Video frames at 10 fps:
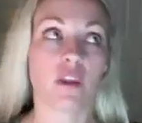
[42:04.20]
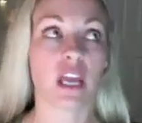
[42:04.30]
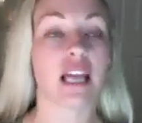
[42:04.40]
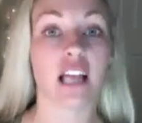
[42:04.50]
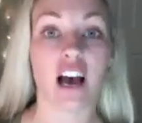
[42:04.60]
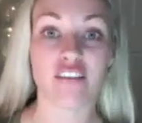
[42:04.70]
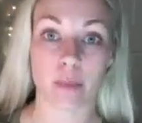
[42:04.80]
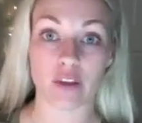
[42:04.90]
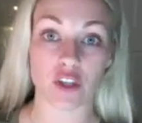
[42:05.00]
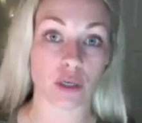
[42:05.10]
thing I love
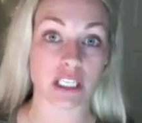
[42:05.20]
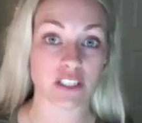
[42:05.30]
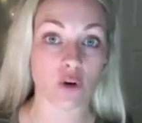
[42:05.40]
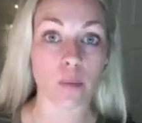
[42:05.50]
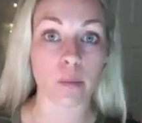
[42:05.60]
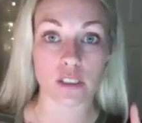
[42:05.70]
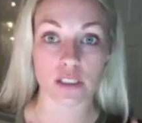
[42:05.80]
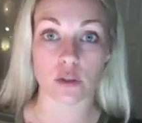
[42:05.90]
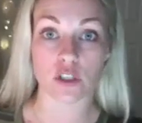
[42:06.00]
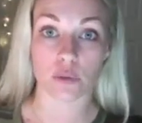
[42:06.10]
about the Transformers,
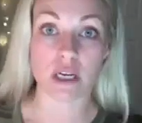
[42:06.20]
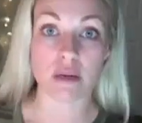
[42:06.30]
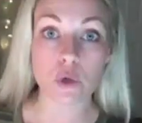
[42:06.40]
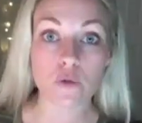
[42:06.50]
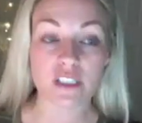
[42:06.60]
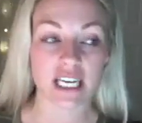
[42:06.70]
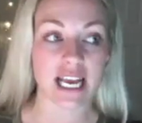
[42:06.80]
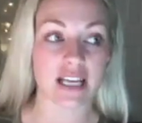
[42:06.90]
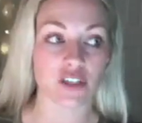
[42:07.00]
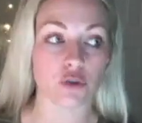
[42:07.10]
those 3 moves that he
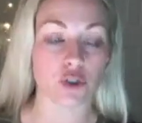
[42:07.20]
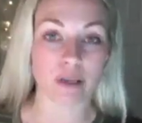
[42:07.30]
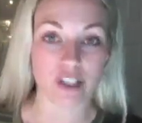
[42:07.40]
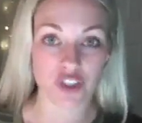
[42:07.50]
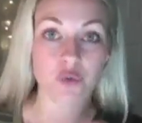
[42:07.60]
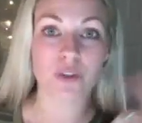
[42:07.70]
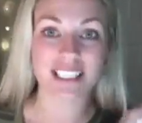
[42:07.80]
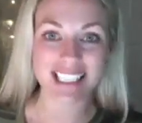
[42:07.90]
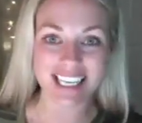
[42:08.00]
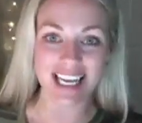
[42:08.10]
has you do, because you will
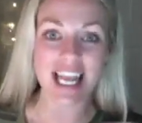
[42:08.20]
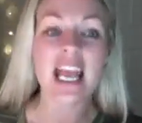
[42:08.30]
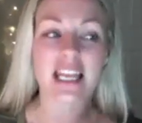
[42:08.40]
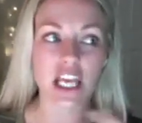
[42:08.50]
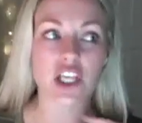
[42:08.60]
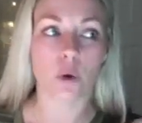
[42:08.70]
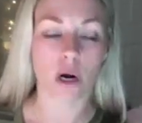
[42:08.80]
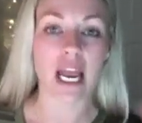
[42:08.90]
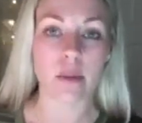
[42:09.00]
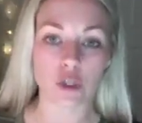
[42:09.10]
see that you
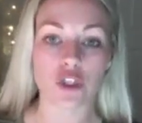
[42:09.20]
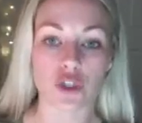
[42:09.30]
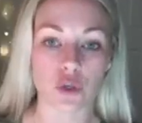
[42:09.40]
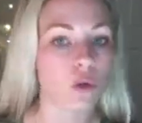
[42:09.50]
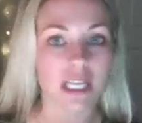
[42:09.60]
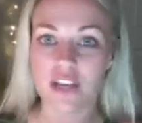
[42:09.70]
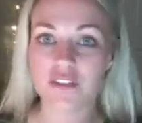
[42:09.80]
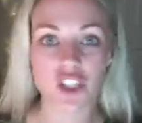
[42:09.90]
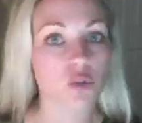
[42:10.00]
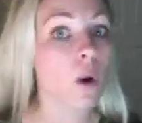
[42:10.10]
are able to do
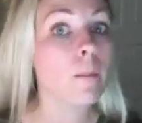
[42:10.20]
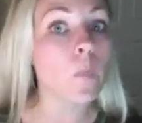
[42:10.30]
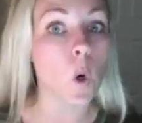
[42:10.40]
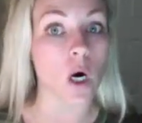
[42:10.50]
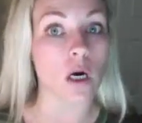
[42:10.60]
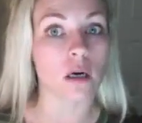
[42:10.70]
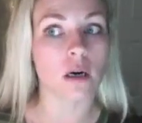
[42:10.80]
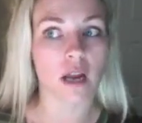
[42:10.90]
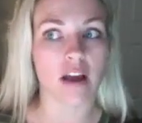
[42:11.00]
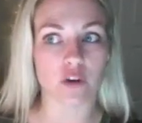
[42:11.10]
even just 1 more
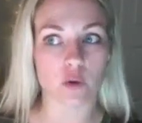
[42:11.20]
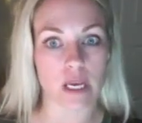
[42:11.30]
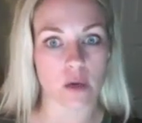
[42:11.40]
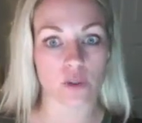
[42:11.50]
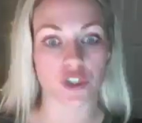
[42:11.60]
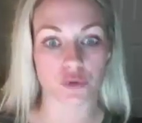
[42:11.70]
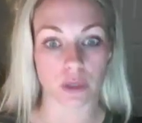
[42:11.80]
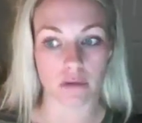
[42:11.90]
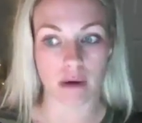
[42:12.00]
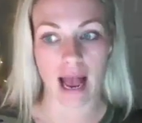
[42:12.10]
every week, which is
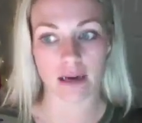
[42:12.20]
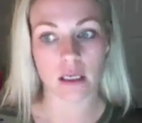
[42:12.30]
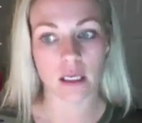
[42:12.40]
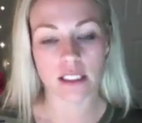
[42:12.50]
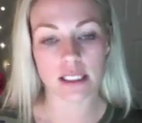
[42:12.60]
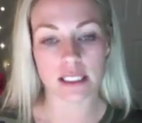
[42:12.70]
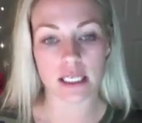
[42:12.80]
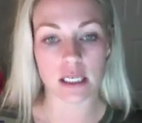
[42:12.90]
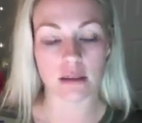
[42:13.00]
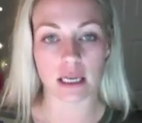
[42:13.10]
really rad to
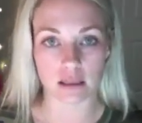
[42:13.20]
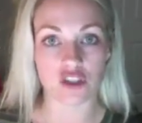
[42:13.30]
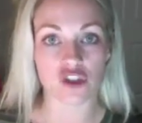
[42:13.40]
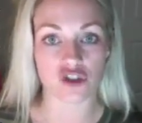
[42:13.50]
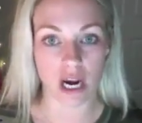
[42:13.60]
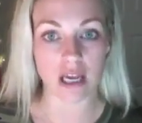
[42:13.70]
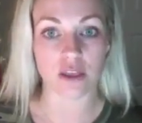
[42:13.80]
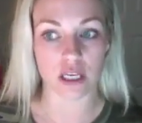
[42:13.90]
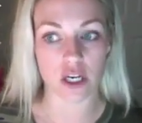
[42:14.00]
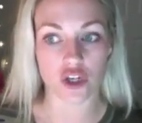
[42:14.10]
see like the strength
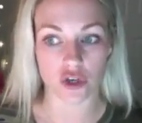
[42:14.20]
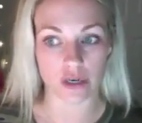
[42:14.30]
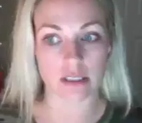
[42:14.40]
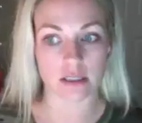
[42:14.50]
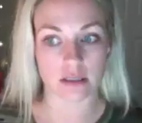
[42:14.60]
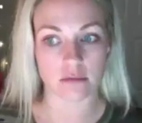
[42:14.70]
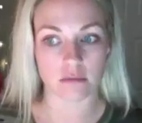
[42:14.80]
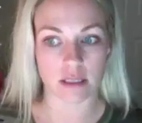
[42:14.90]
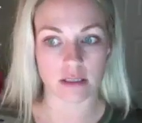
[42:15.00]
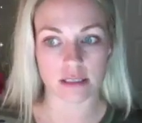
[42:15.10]
in endurance
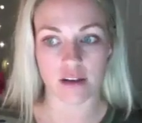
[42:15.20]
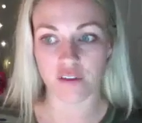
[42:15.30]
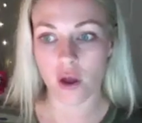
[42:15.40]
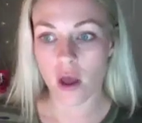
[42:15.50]
and stuff.